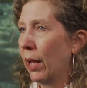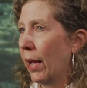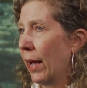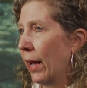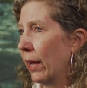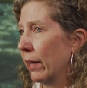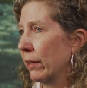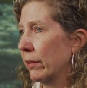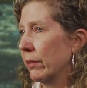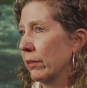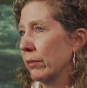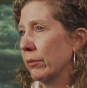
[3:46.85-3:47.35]

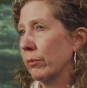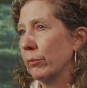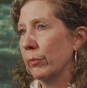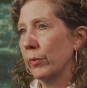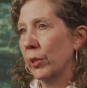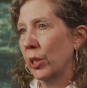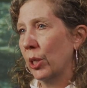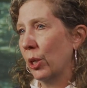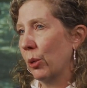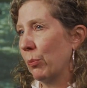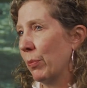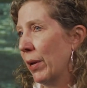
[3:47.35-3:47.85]
add,
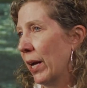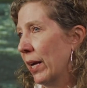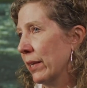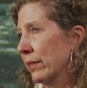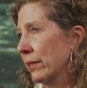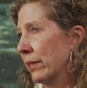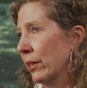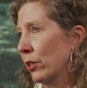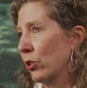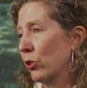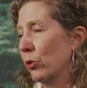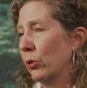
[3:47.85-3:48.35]
past
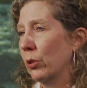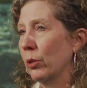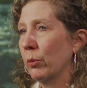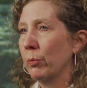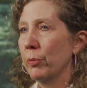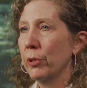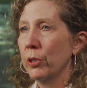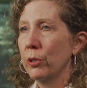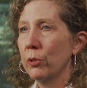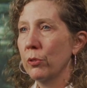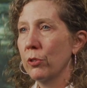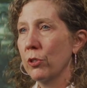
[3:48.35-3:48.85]
sexual
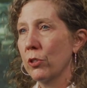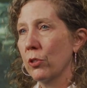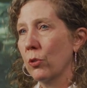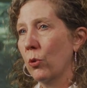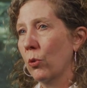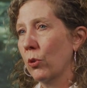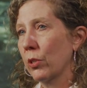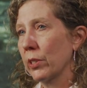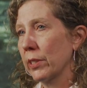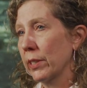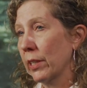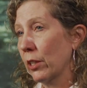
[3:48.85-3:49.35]
abuse
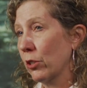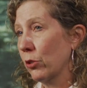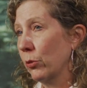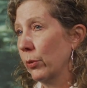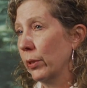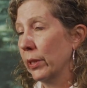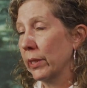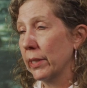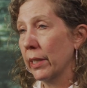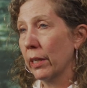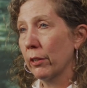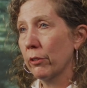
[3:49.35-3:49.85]
or sexual
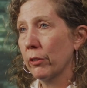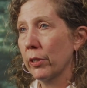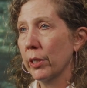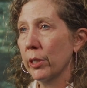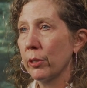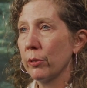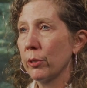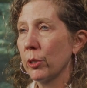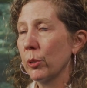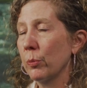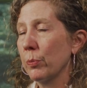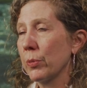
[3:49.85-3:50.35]
integrity
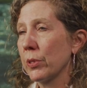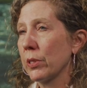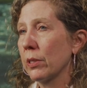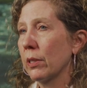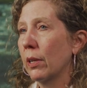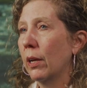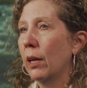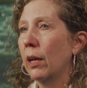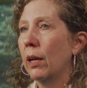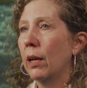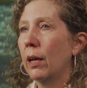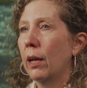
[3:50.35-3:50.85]
groups,
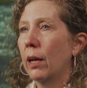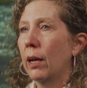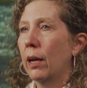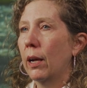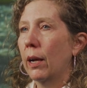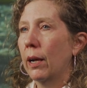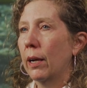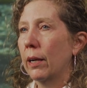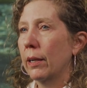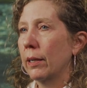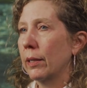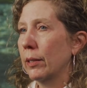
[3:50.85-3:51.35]

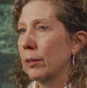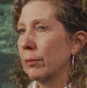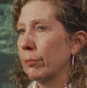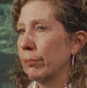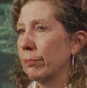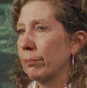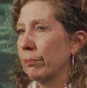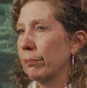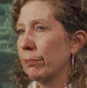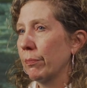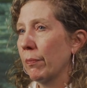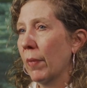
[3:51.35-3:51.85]

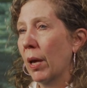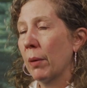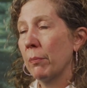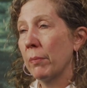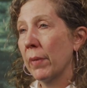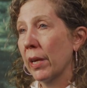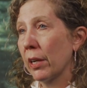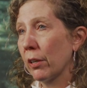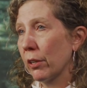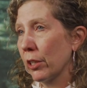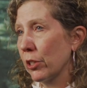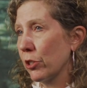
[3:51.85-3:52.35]
a
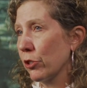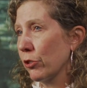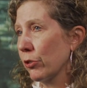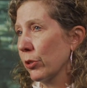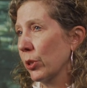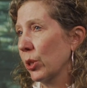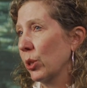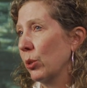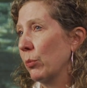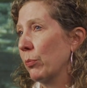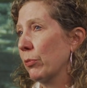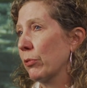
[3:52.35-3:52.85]
marriage
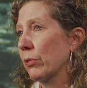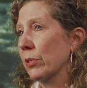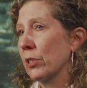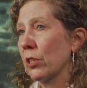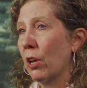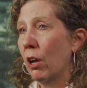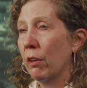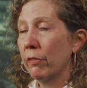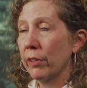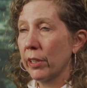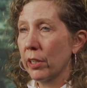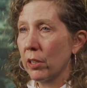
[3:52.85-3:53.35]
group,
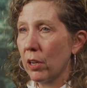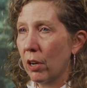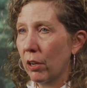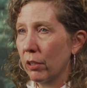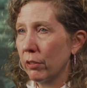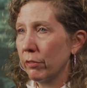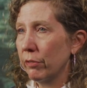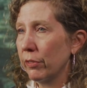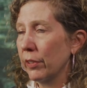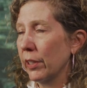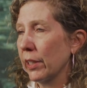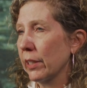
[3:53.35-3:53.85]
resolving
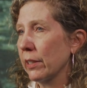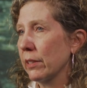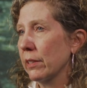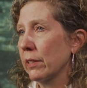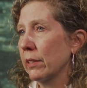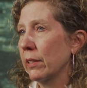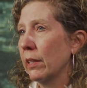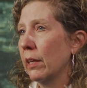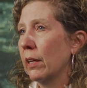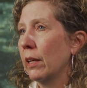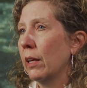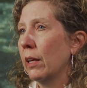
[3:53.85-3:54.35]
conflicts.